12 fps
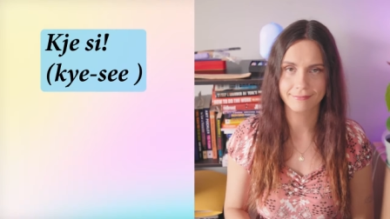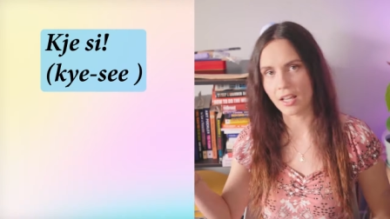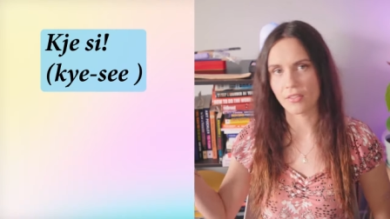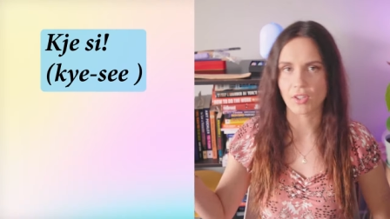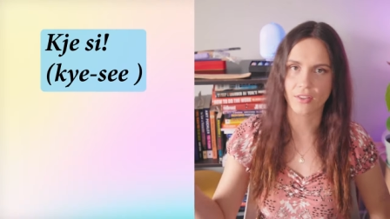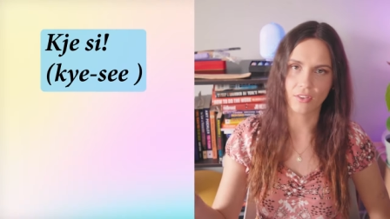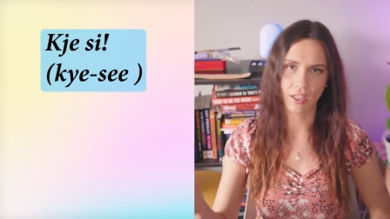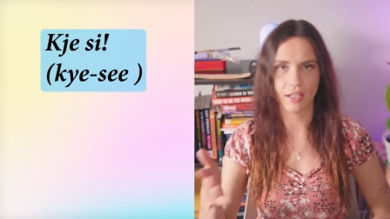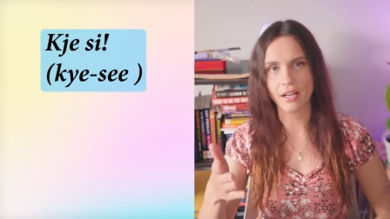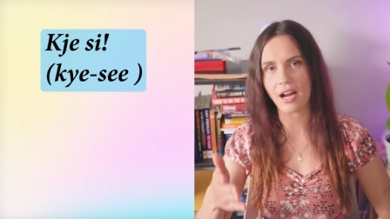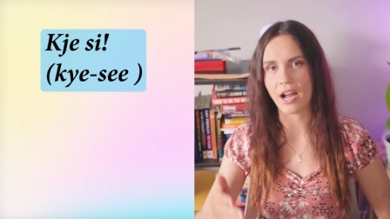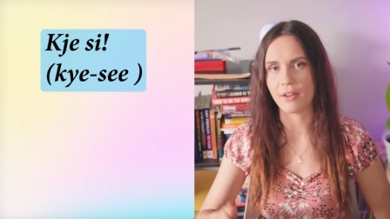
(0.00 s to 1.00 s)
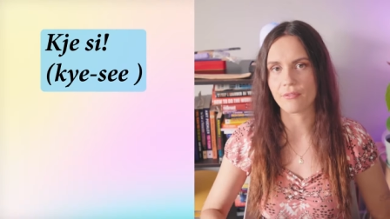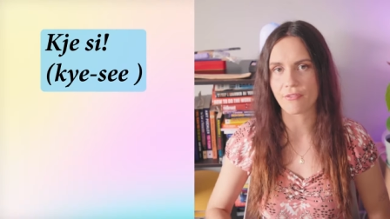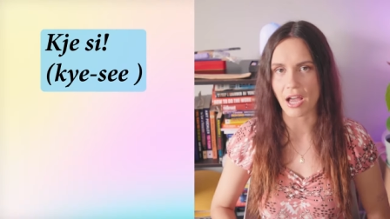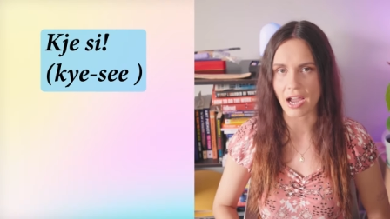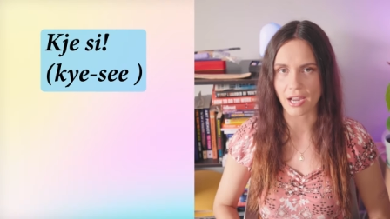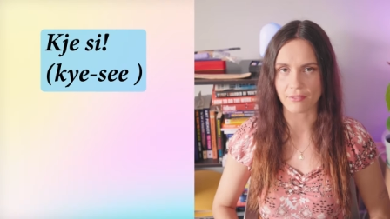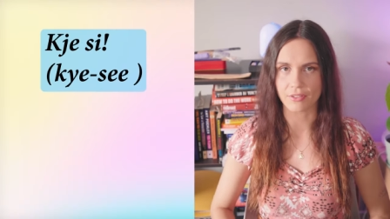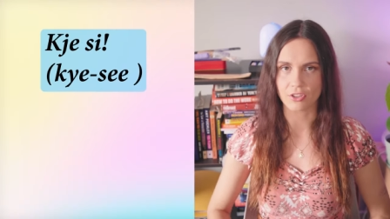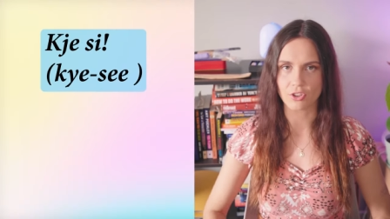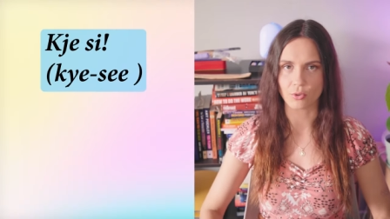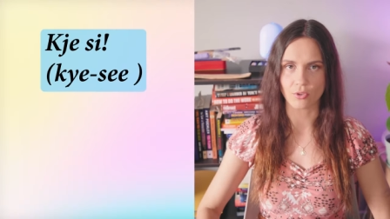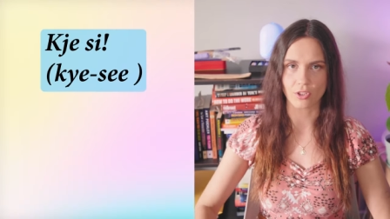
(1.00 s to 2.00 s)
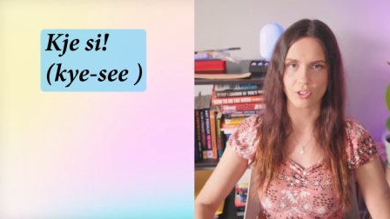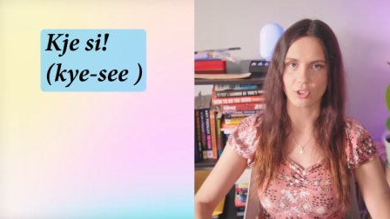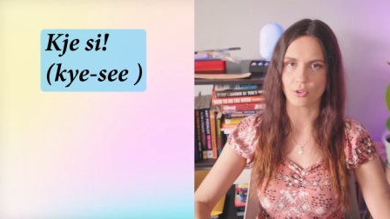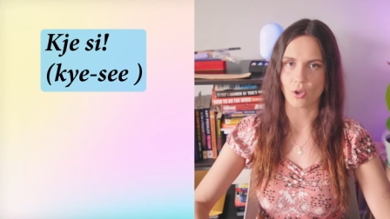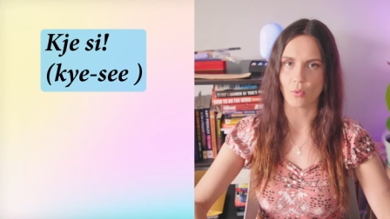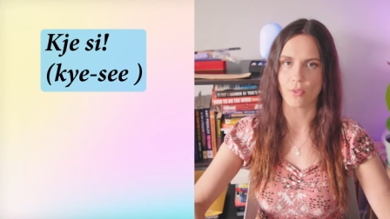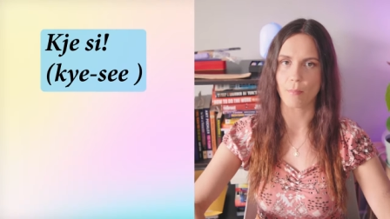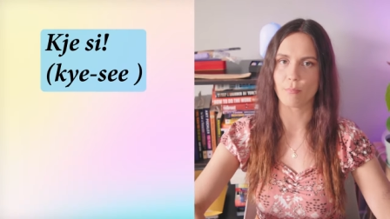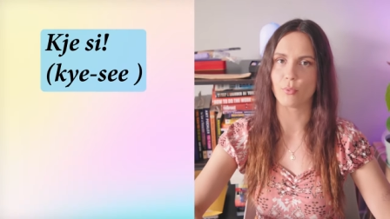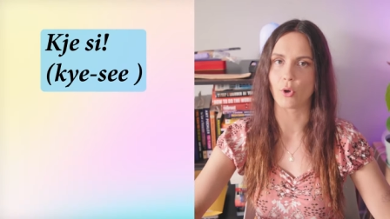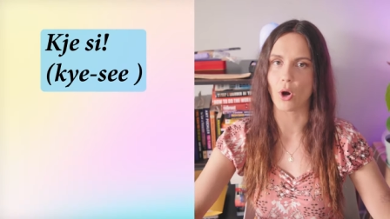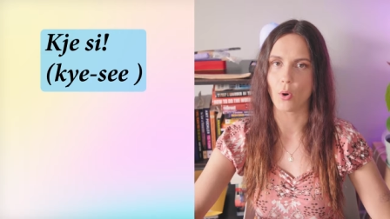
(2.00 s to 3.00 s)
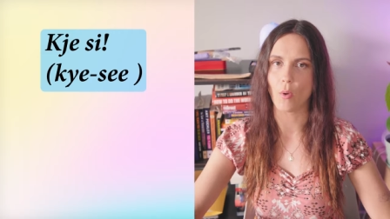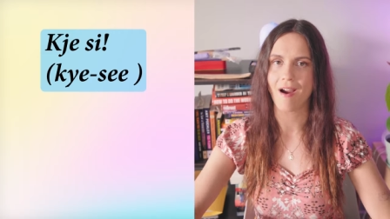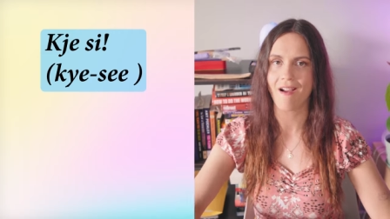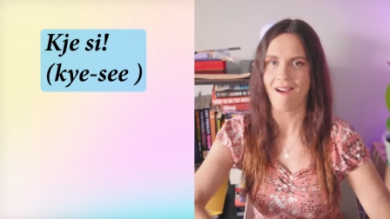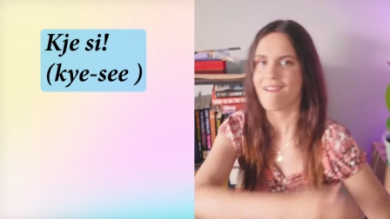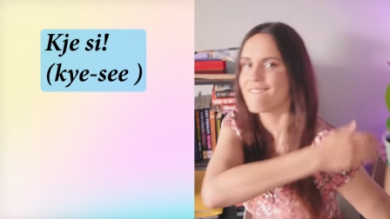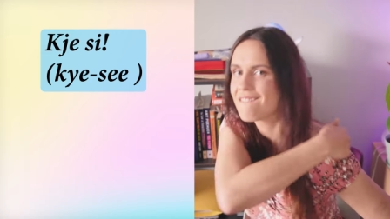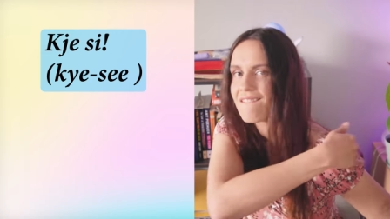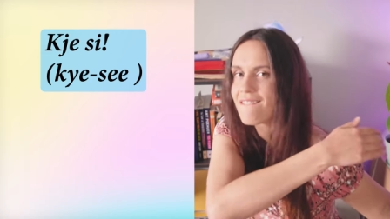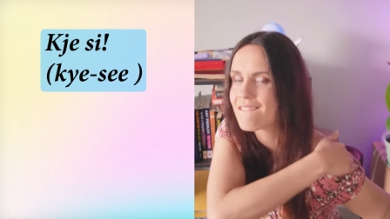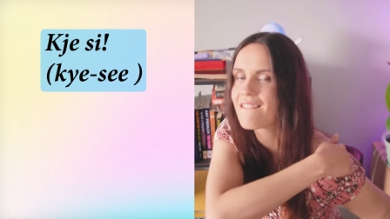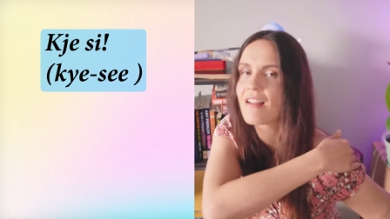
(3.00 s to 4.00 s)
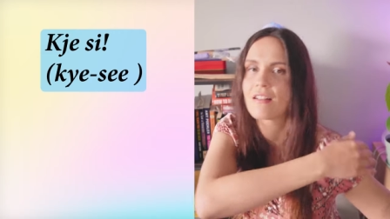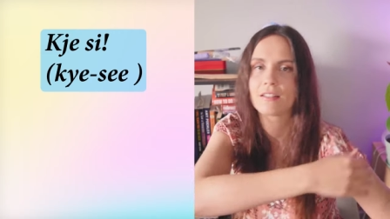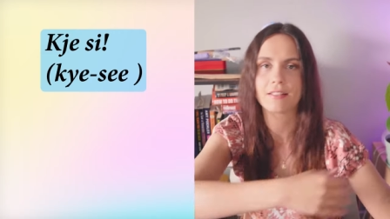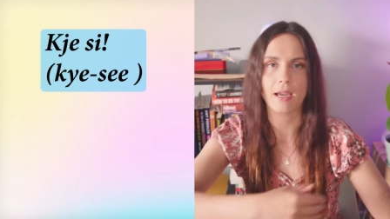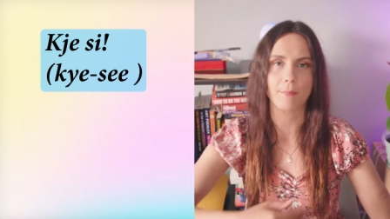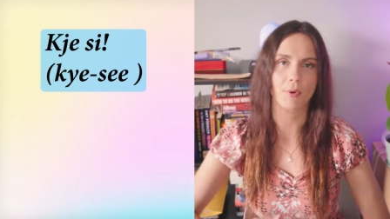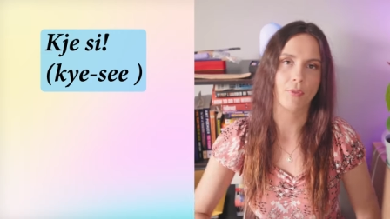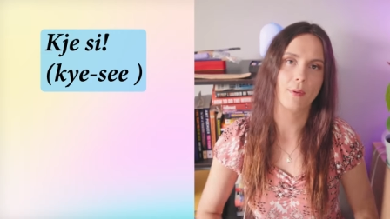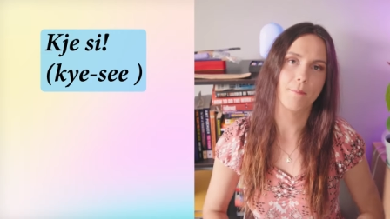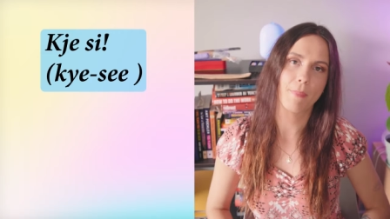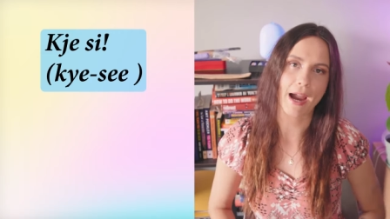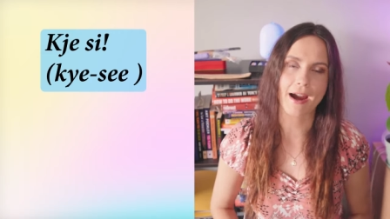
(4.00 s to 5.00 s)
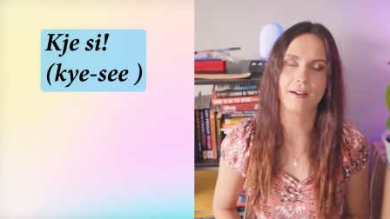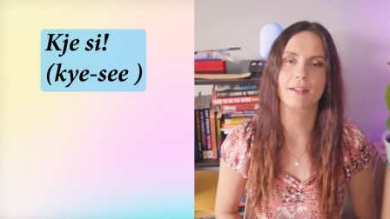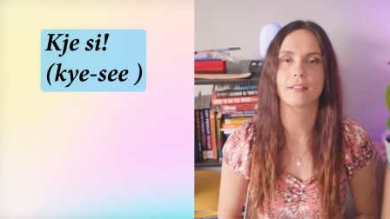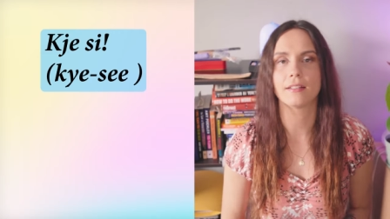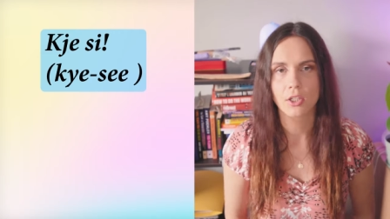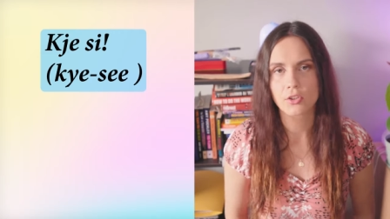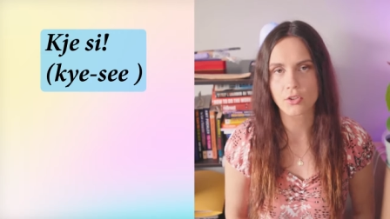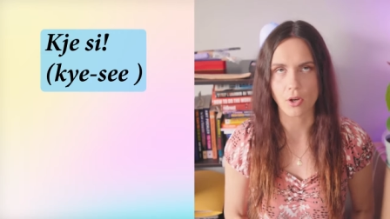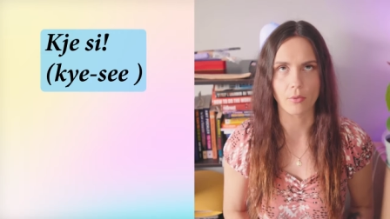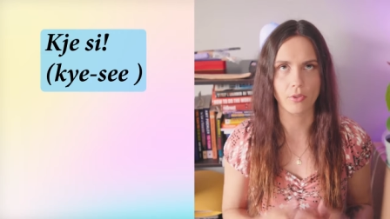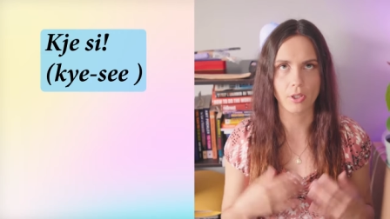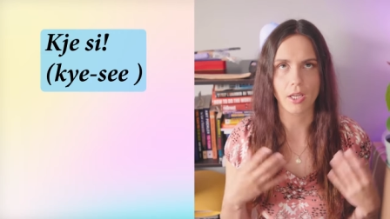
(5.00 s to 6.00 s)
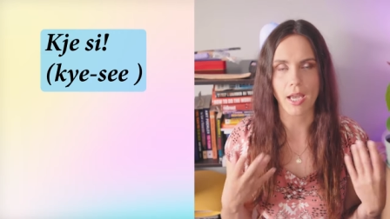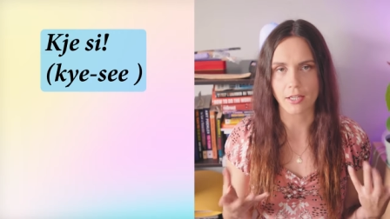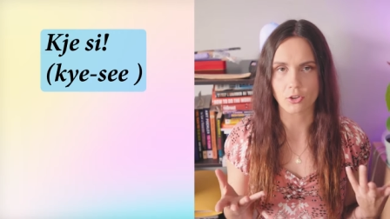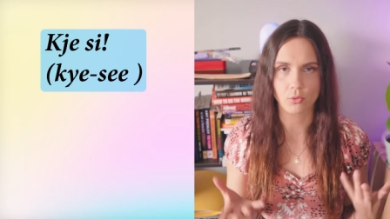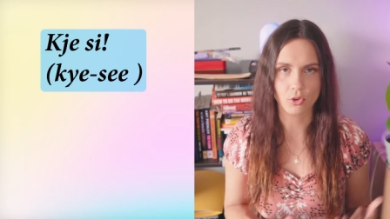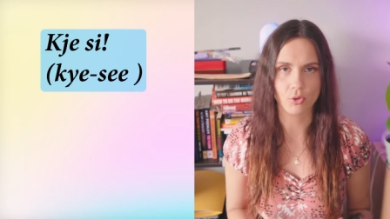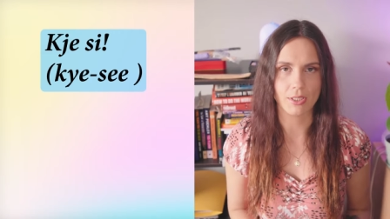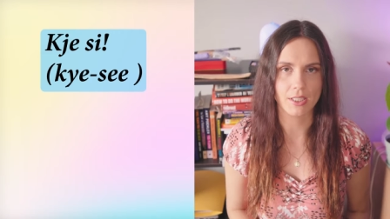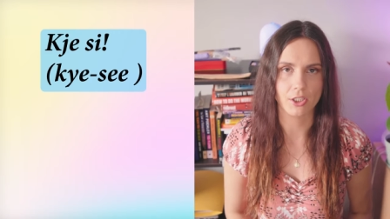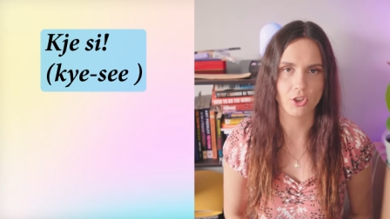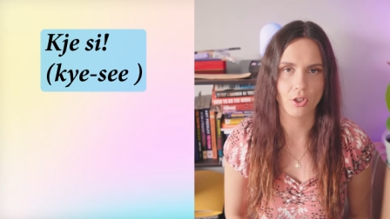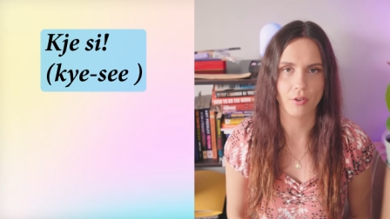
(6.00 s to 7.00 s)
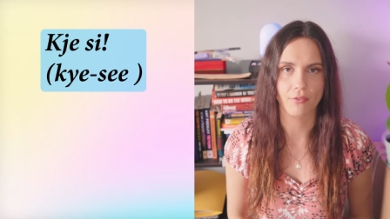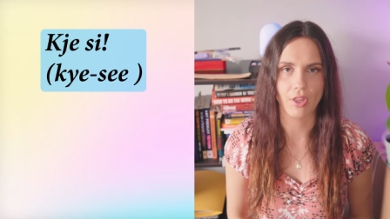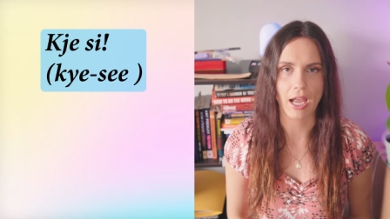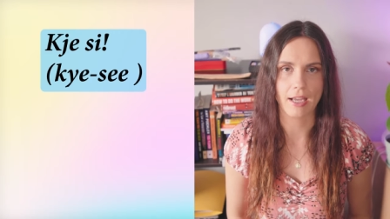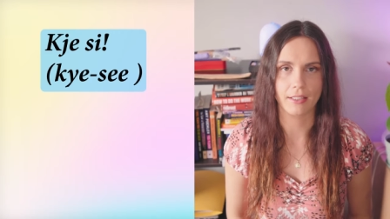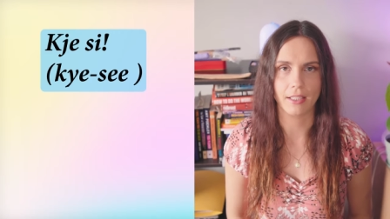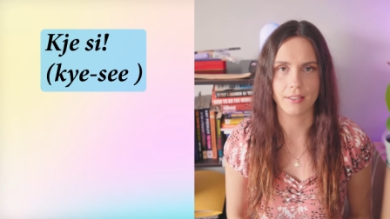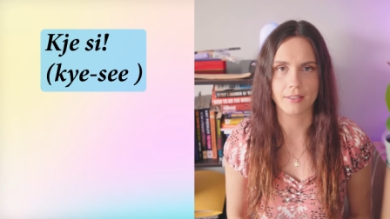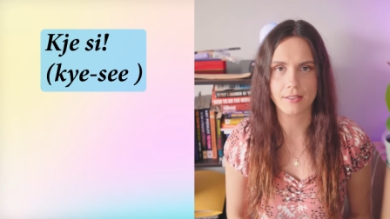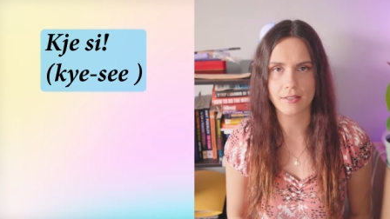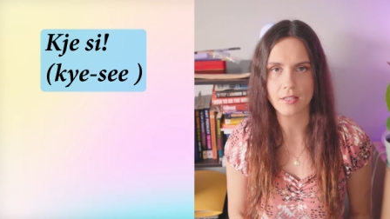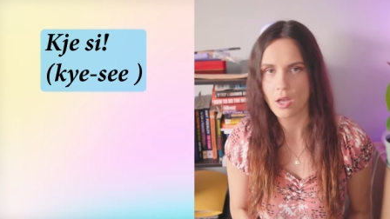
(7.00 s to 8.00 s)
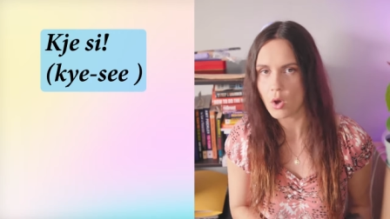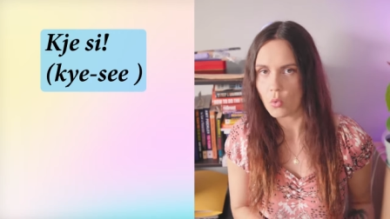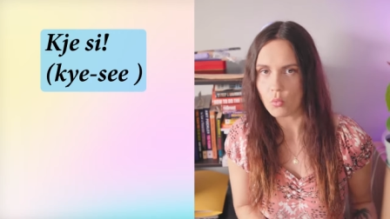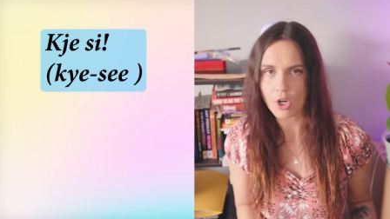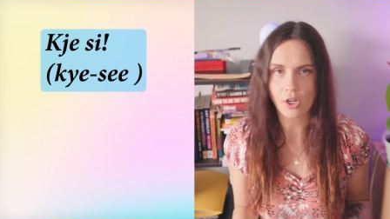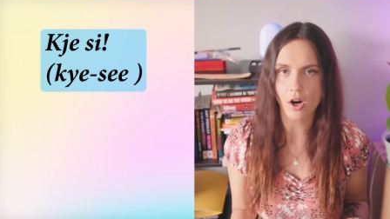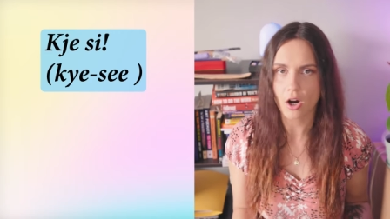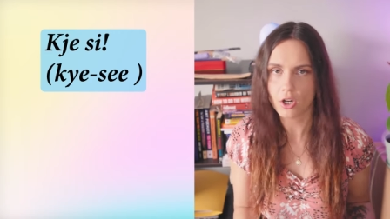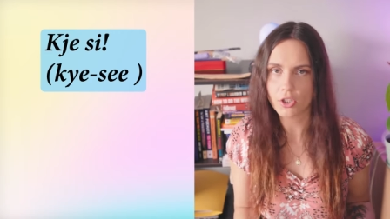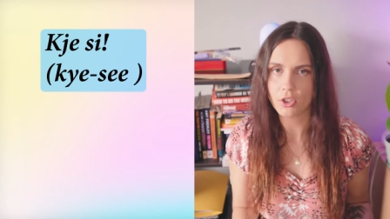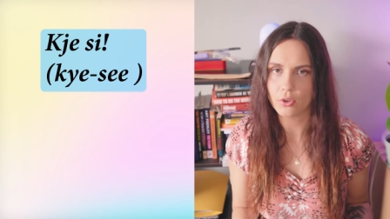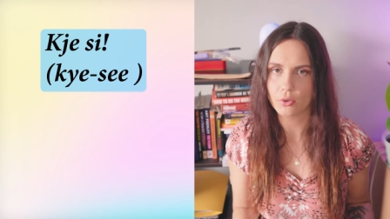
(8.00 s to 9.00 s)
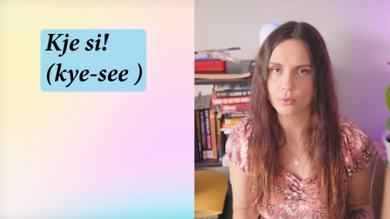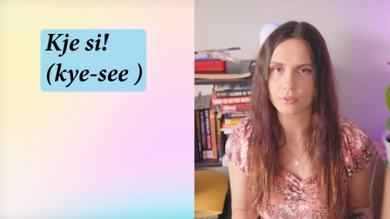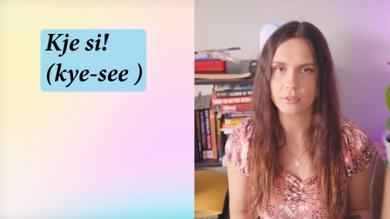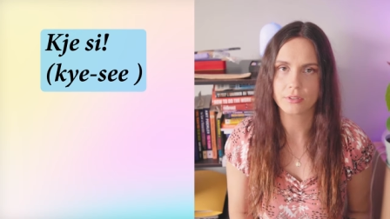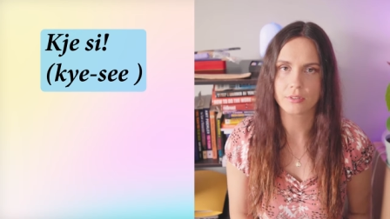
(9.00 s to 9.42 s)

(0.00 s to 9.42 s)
And then they high five and do the, you know, the bro tap on the back. So the actual translation of that is, where are you?